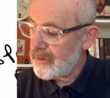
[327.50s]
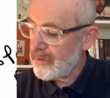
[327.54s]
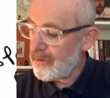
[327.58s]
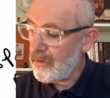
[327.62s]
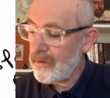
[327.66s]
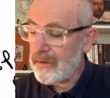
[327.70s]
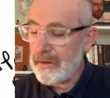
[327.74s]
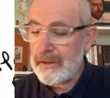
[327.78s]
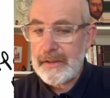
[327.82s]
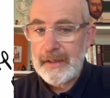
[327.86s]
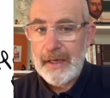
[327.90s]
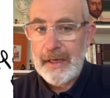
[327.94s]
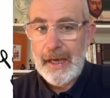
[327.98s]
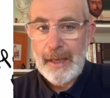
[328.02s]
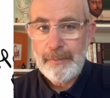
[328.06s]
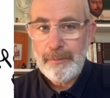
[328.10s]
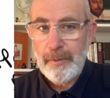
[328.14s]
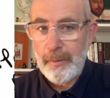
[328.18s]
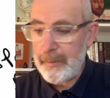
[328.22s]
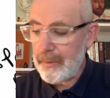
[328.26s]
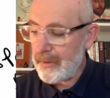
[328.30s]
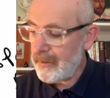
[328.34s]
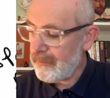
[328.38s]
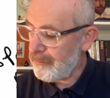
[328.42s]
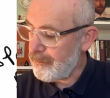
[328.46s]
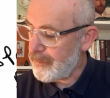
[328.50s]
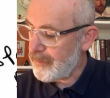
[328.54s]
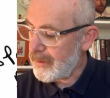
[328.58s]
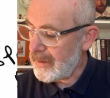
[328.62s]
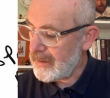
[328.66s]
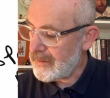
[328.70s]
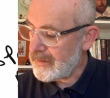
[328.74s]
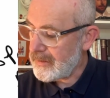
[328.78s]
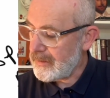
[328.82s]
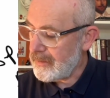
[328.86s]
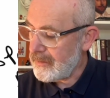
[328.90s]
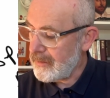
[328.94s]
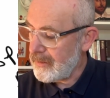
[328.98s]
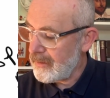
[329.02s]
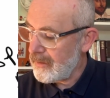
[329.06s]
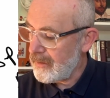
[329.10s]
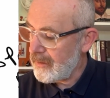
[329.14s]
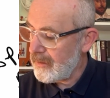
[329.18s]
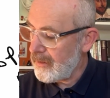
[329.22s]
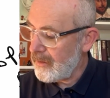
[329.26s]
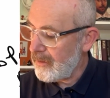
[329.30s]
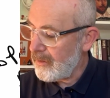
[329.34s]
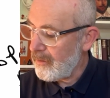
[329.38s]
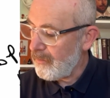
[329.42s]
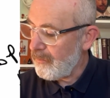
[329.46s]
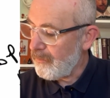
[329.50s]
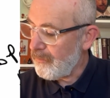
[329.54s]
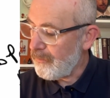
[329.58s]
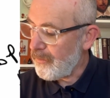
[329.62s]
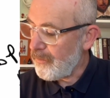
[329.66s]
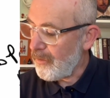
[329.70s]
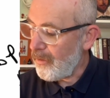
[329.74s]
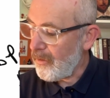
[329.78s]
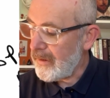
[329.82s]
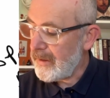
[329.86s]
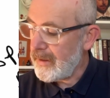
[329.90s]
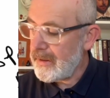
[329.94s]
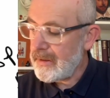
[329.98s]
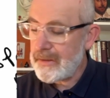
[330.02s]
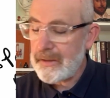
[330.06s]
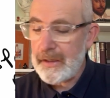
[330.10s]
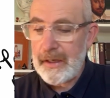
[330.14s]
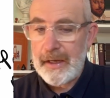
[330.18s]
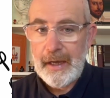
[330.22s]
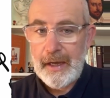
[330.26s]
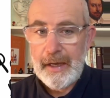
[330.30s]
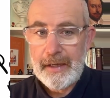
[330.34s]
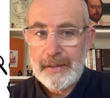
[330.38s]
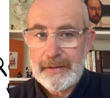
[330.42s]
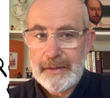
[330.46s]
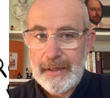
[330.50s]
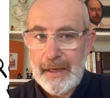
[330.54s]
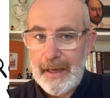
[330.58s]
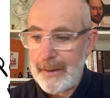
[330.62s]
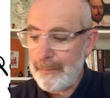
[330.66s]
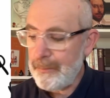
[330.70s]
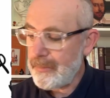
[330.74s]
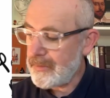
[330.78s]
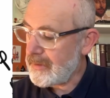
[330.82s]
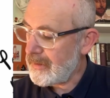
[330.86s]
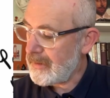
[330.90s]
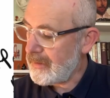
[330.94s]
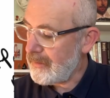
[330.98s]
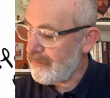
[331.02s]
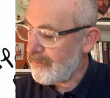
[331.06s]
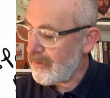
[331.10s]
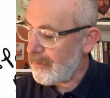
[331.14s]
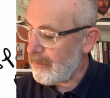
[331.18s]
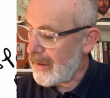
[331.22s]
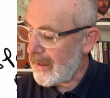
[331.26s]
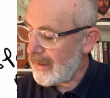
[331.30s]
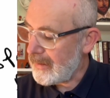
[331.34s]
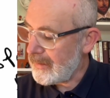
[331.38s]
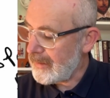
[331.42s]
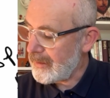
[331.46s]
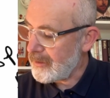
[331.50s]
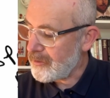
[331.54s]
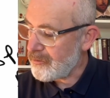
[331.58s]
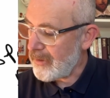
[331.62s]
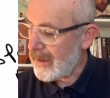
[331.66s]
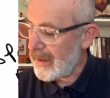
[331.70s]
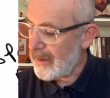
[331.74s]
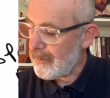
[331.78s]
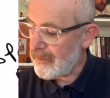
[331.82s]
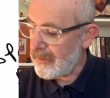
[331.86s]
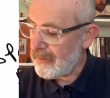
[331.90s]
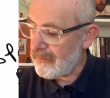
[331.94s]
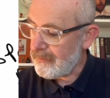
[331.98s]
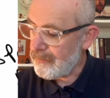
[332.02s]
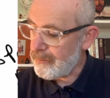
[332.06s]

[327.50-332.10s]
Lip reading: incapable of pity, void and empty from any dram of